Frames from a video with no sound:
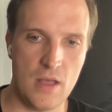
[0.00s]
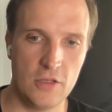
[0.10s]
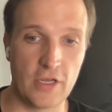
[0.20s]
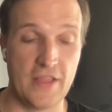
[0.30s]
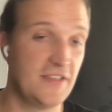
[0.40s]

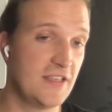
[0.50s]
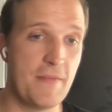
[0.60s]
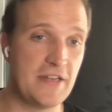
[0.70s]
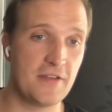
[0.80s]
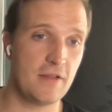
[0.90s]
look, this is a
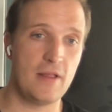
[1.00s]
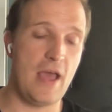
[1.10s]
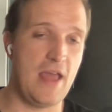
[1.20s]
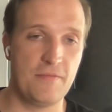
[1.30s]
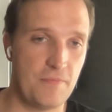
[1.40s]
mental
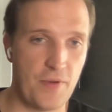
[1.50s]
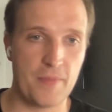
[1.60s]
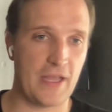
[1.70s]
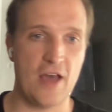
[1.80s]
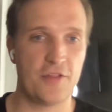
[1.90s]
and
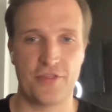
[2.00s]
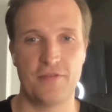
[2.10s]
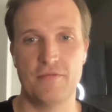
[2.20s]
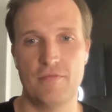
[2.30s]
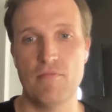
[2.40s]
public health
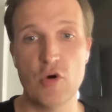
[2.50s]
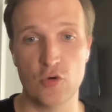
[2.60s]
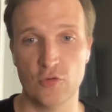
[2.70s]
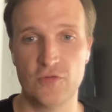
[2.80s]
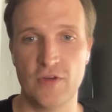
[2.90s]

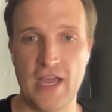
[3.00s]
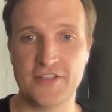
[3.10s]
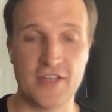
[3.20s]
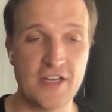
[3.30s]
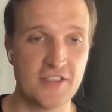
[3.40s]
move. And
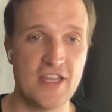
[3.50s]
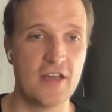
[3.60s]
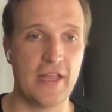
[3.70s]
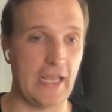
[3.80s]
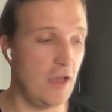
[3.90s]
so here's the
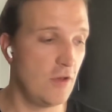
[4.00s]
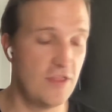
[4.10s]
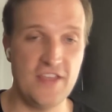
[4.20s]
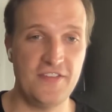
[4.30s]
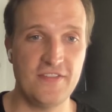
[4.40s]
deal: like
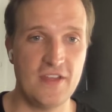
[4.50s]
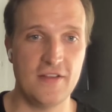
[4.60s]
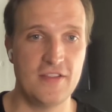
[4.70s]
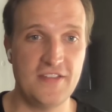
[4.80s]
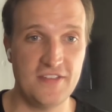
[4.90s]
this is
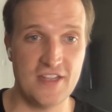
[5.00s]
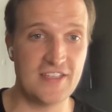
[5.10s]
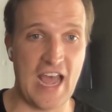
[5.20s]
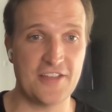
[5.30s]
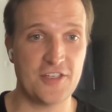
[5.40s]
a this is a
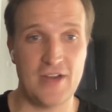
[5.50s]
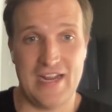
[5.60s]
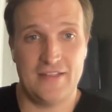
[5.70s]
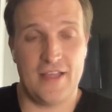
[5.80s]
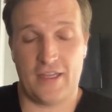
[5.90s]
disaster, and
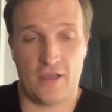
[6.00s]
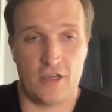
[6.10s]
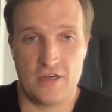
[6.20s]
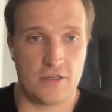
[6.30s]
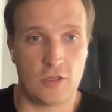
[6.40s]
in, like
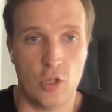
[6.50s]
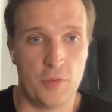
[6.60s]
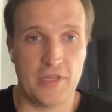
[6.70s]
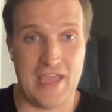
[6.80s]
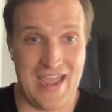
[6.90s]

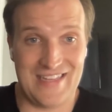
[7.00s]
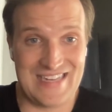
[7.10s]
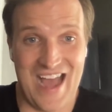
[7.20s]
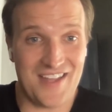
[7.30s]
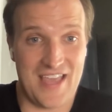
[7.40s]
globally, it's
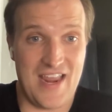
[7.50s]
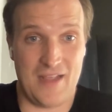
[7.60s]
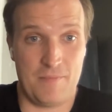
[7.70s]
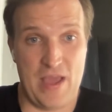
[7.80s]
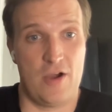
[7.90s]
not
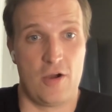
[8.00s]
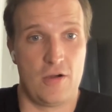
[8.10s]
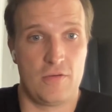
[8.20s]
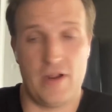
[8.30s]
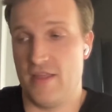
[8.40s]
getting better.
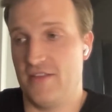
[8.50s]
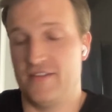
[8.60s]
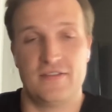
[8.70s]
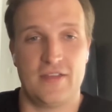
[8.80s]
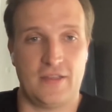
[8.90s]
Right? This
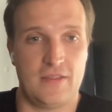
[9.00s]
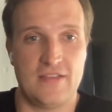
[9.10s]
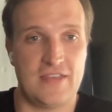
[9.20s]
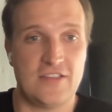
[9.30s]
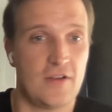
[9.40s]
is like
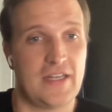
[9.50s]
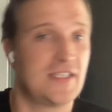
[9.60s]
these things are